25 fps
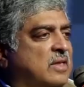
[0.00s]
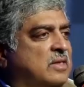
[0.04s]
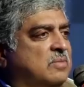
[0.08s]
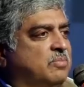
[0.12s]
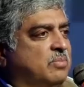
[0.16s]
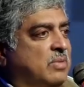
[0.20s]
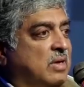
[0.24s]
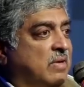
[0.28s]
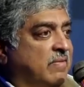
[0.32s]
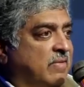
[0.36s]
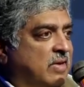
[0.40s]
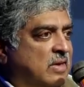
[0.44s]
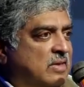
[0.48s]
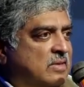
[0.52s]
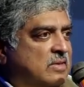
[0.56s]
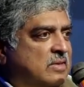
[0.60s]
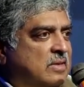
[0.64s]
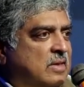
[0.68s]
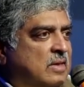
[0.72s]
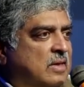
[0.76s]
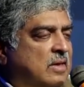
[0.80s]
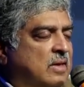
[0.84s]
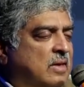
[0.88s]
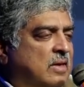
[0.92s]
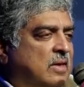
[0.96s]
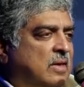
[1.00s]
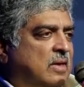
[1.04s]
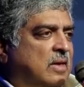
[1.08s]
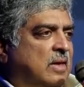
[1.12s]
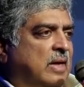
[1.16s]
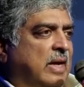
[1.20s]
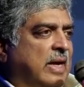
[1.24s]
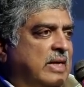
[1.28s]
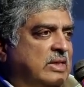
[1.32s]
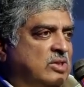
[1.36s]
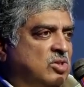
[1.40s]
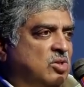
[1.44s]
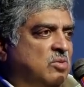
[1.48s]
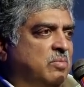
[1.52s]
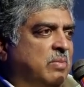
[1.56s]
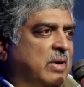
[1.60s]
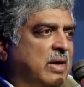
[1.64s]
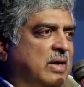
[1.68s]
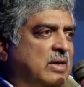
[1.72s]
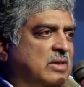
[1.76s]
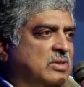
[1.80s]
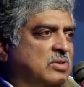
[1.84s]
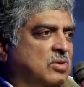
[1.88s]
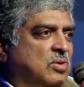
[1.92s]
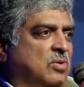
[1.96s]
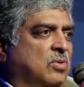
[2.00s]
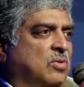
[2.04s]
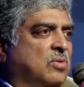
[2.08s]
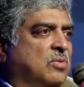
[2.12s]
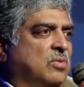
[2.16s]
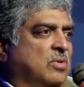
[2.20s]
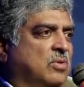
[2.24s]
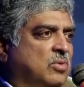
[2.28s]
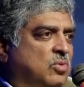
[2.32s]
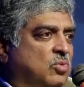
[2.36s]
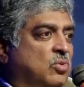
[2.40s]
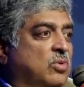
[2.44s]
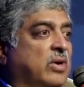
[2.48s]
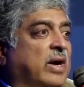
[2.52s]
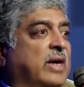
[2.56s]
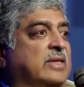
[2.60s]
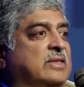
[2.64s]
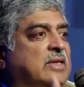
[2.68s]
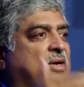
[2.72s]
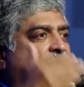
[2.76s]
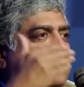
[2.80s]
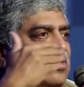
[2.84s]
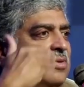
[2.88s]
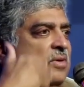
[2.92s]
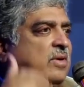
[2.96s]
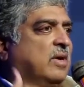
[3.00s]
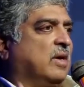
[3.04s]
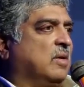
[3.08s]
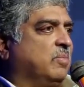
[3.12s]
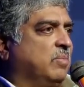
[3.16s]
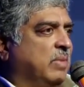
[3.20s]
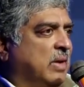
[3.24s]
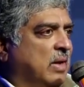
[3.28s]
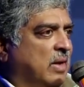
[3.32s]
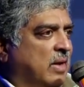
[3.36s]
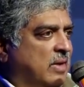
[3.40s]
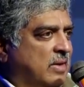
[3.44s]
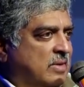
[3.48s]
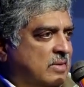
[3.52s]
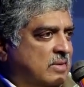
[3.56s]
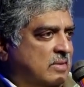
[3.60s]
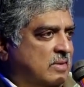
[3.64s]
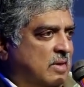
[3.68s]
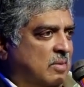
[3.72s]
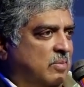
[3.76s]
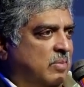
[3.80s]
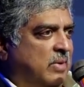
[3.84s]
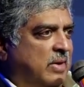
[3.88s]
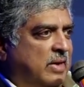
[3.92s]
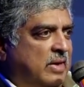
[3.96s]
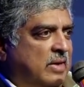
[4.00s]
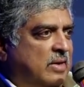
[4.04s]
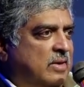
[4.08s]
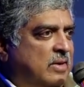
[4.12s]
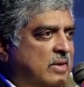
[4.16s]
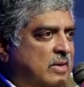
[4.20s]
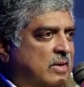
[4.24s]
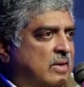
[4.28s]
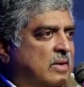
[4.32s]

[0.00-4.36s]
this previous achievement, so you guys have to treat me like somebody.